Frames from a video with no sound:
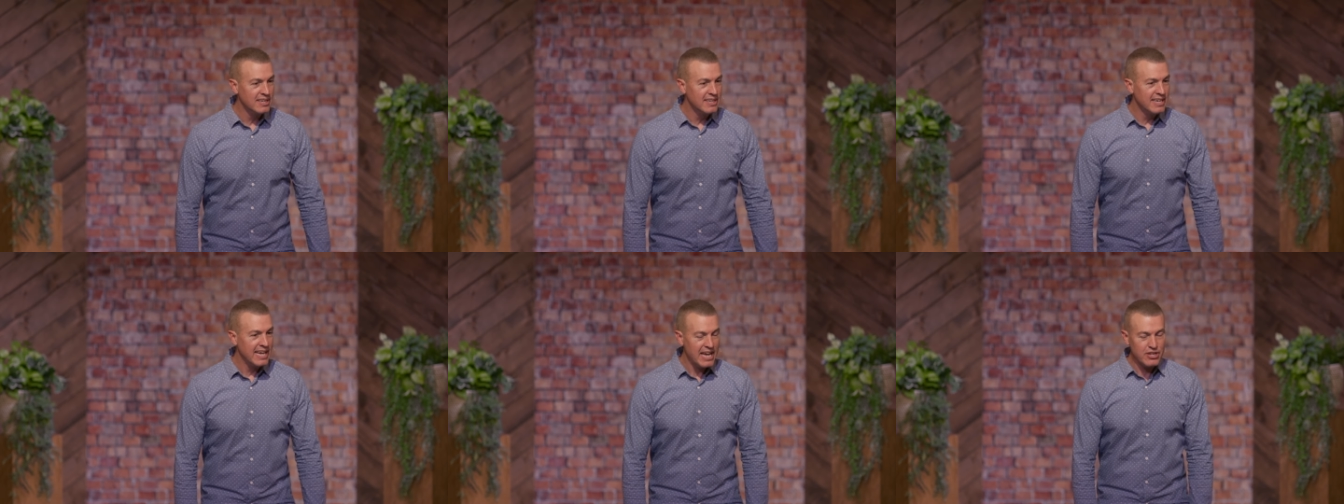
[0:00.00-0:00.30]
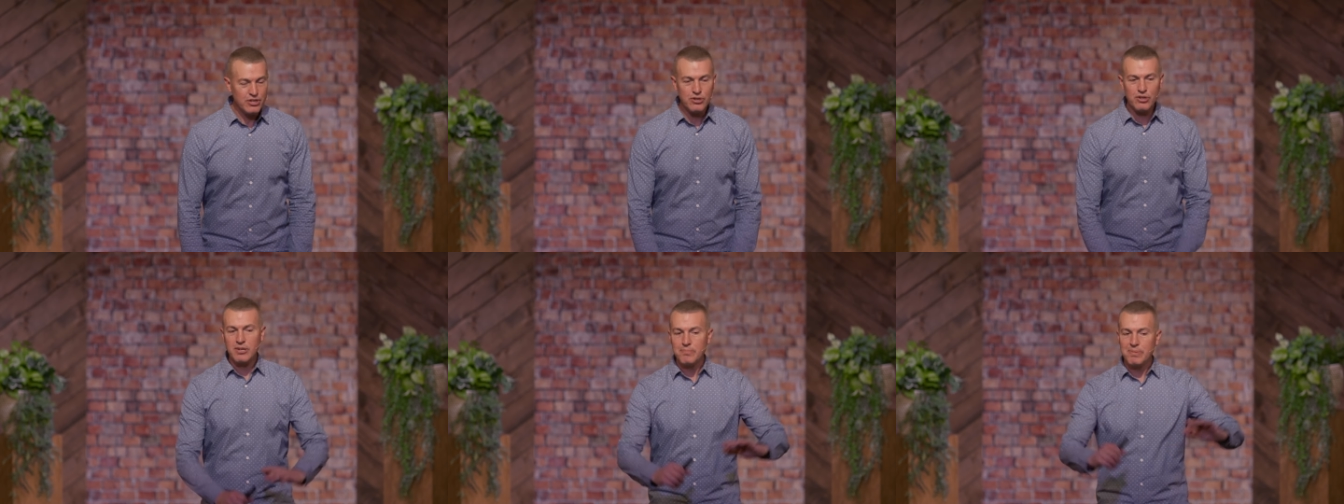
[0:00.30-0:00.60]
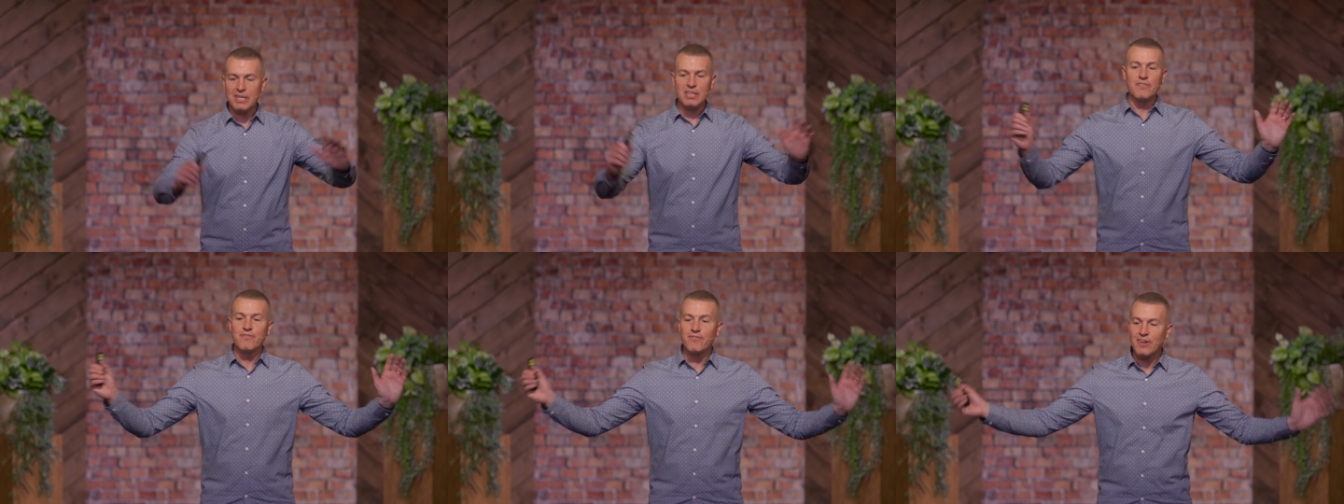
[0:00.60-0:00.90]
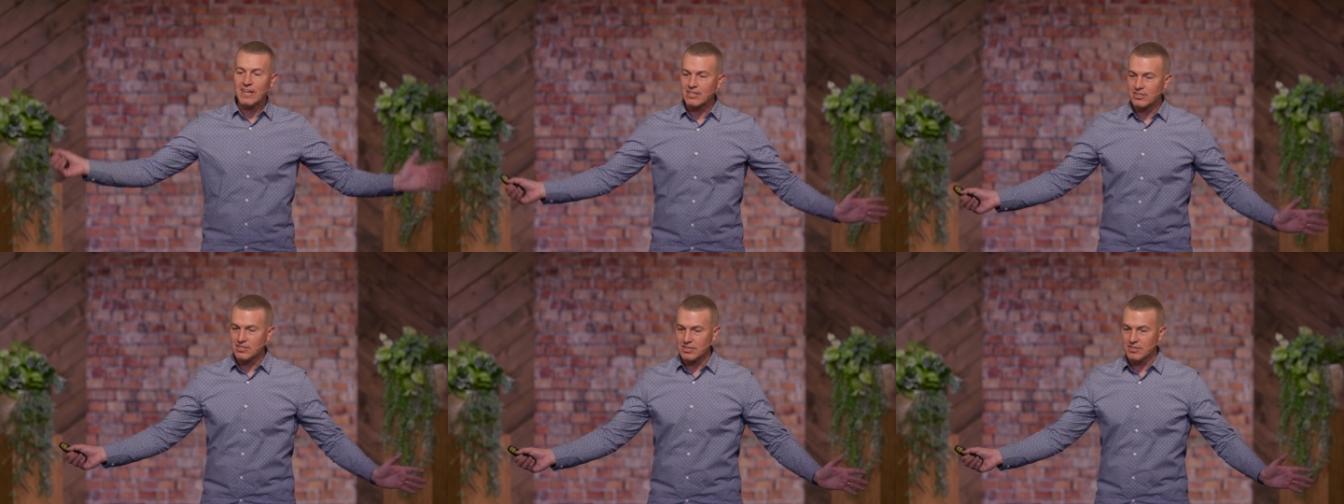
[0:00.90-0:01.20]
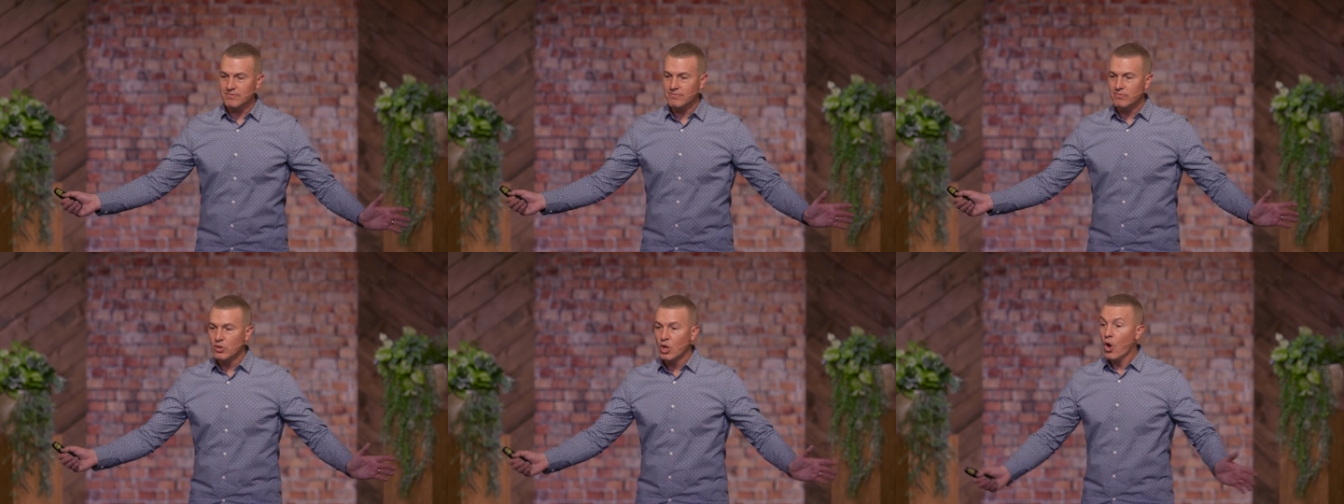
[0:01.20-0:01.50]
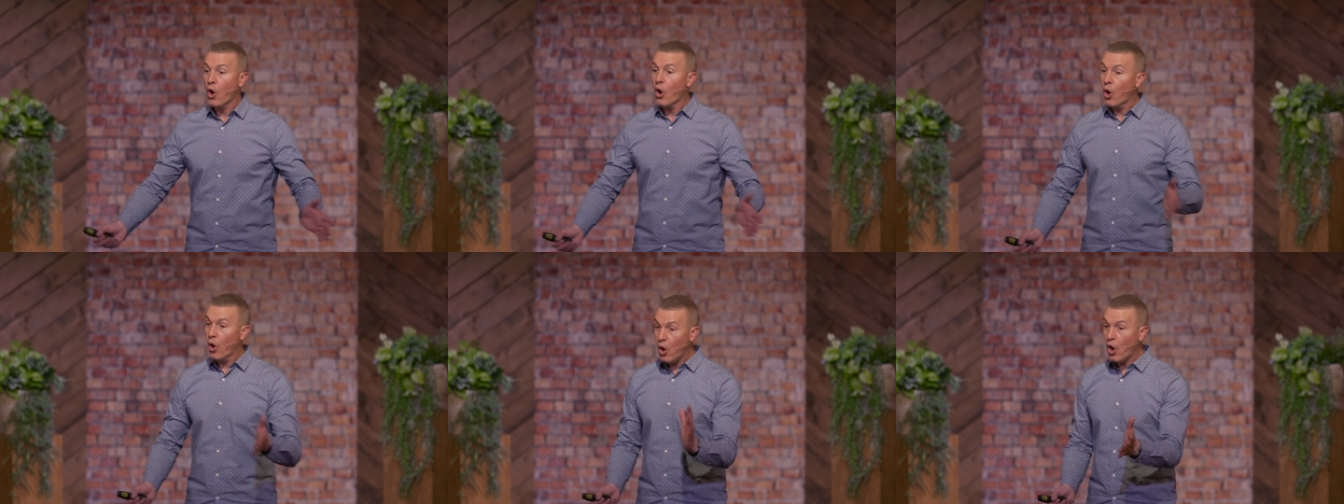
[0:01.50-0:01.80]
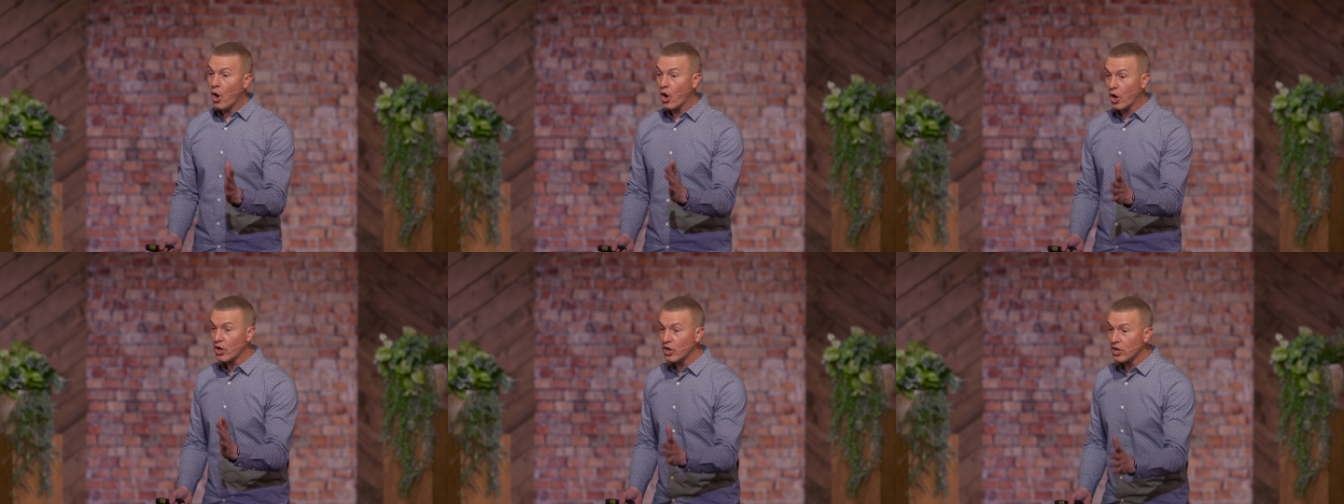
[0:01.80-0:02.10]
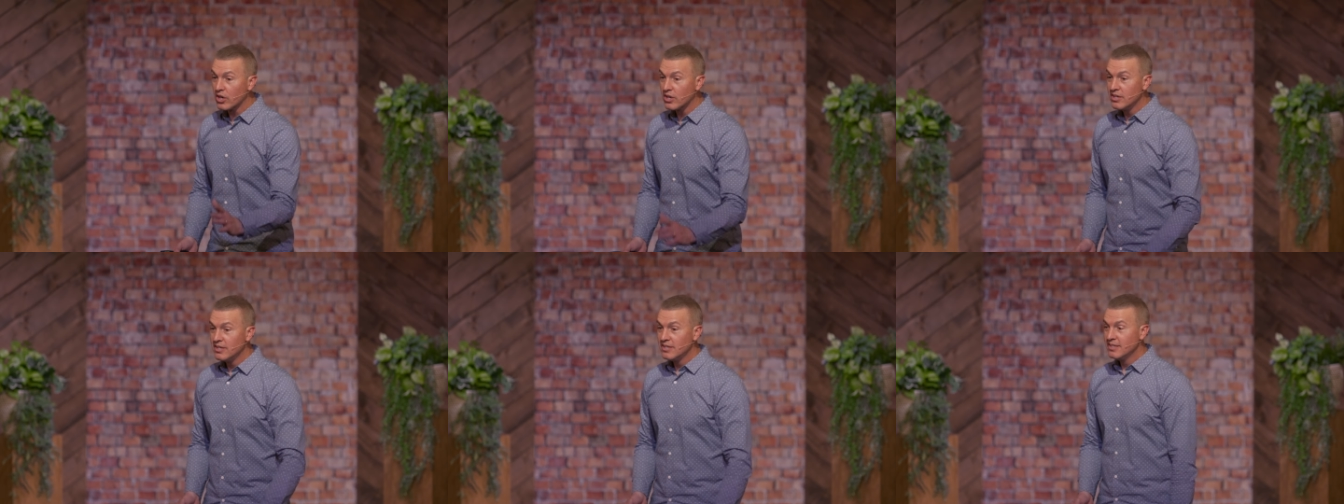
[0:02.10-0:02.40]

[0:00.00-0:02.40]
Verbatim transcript: and you could be the victim, or